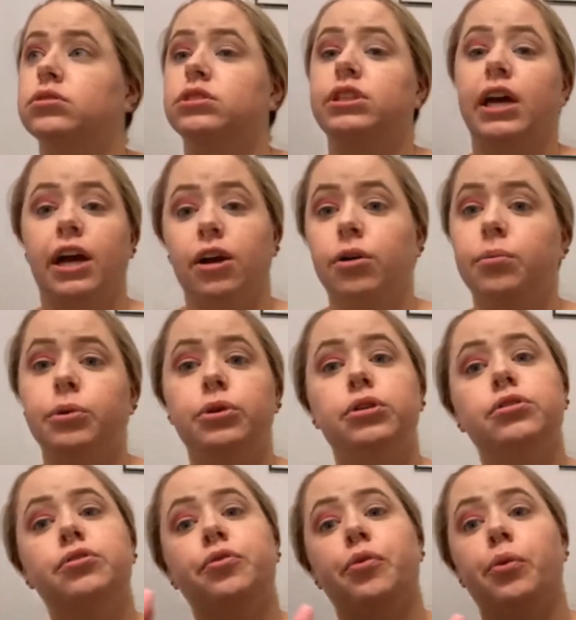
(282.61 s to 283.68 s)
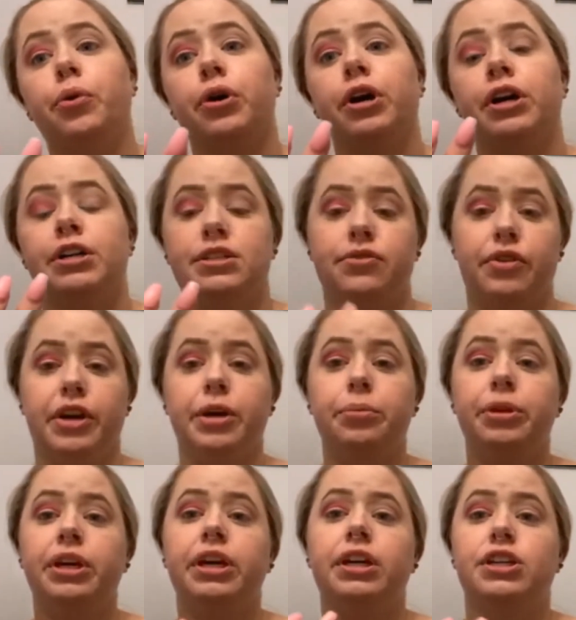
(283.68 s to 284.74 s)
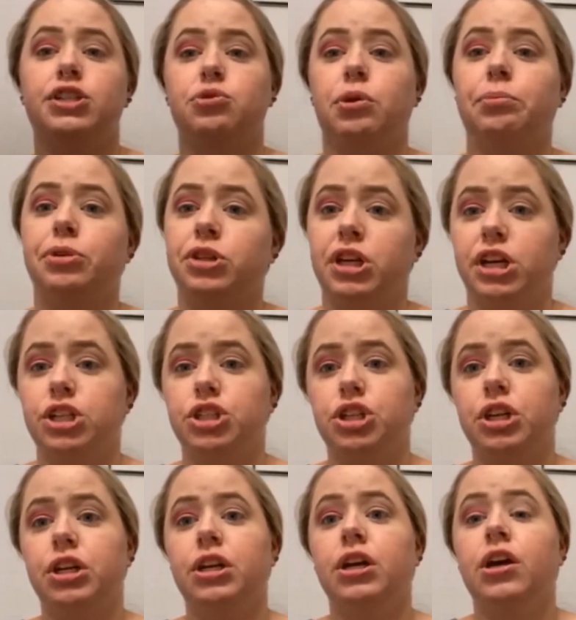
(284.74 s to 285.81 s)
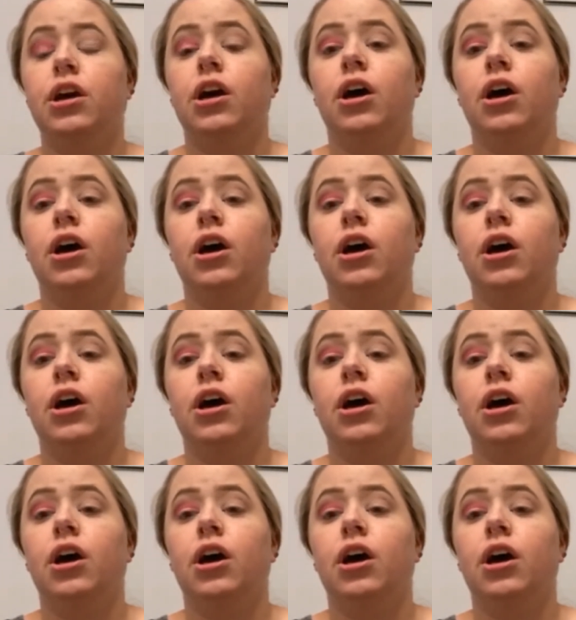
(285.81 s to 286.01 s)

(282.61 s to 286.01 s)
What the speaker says: terrible for his family and his reputation.